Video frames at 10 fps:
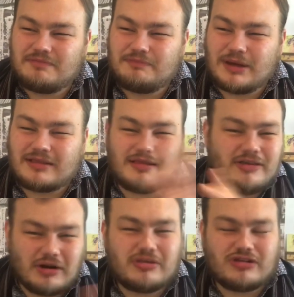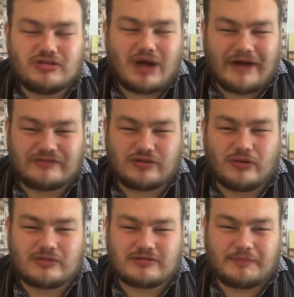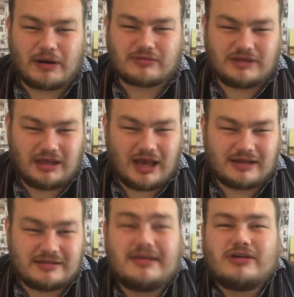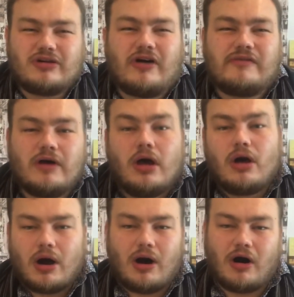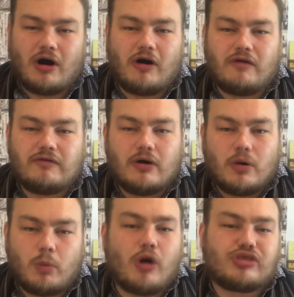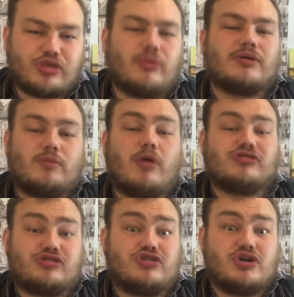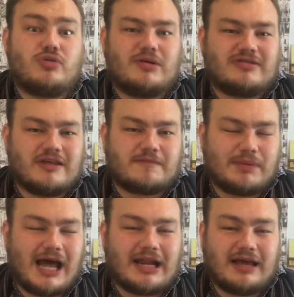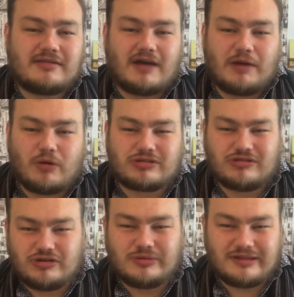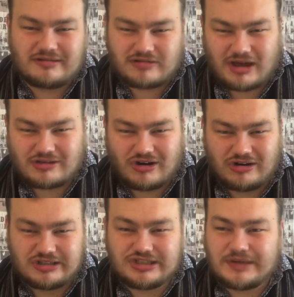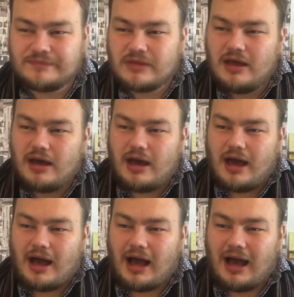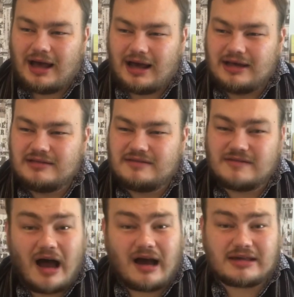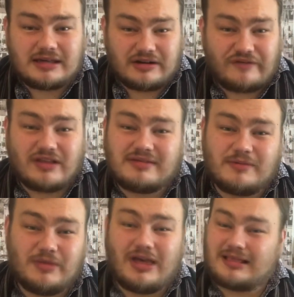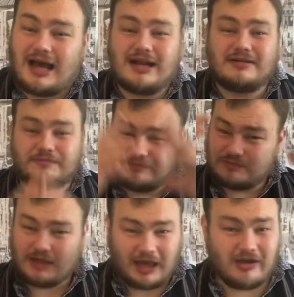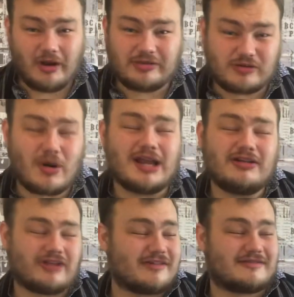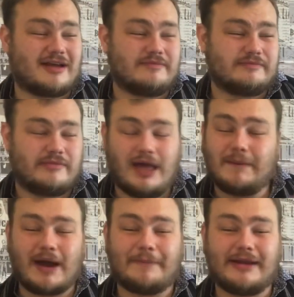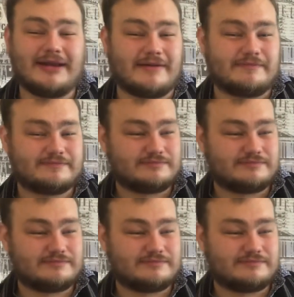But, you know, they do have talks about the idea of what Thorn wants to do with this planet and what to do with this technology. And Starkey confronts him with it. And, you know, it's quite interesting, in my opinion.